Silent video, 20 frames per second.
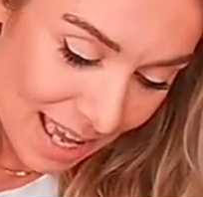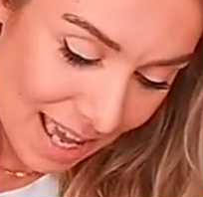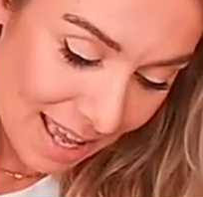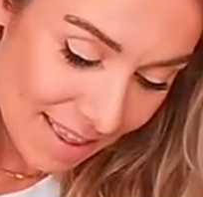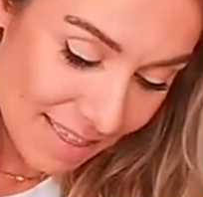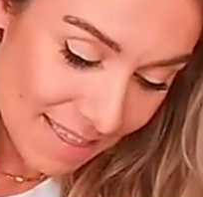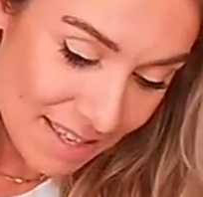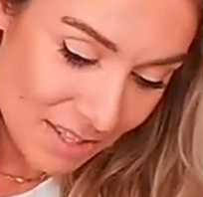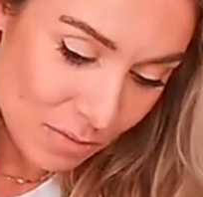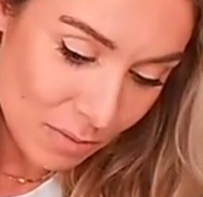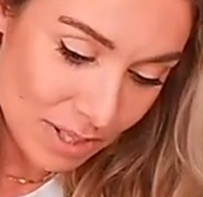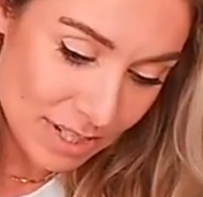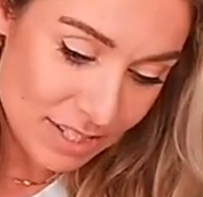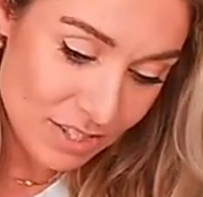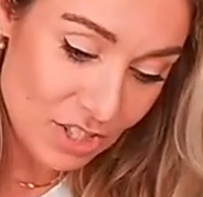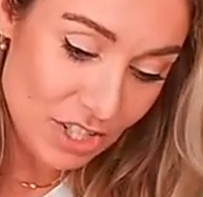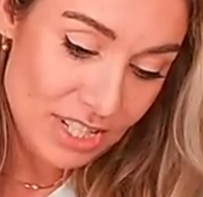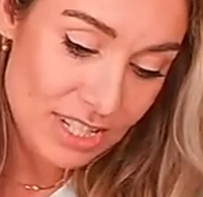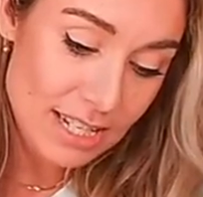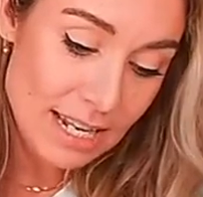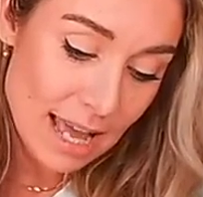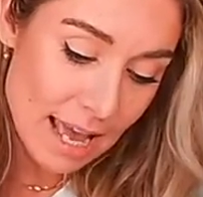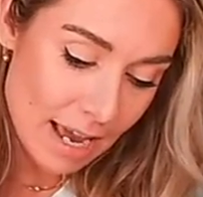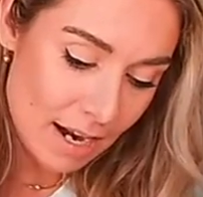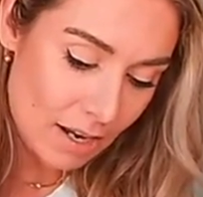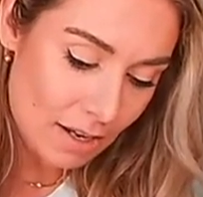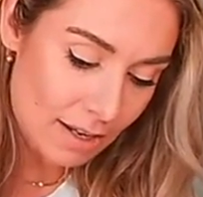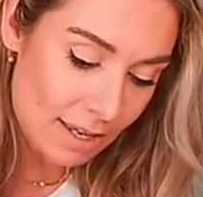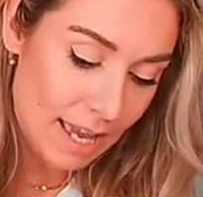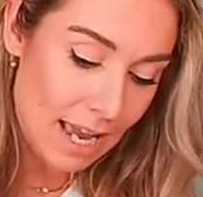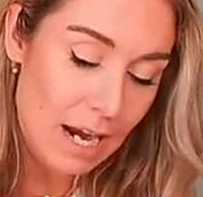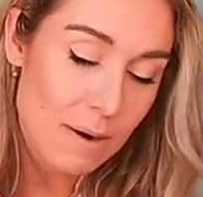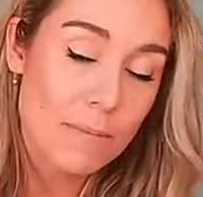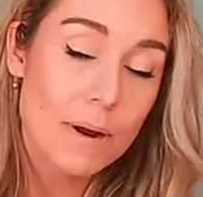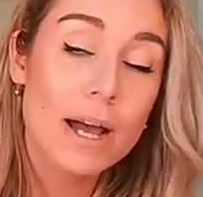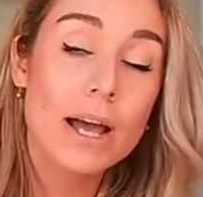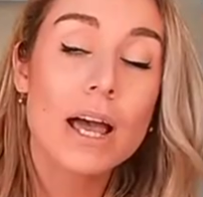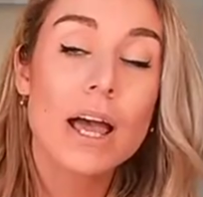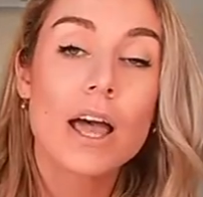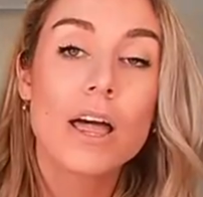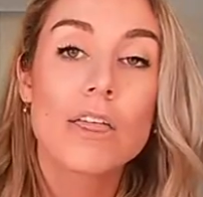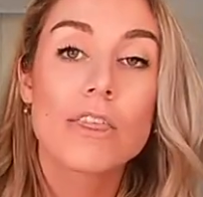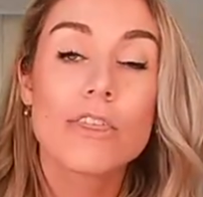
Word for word: And this one is just an add on camera.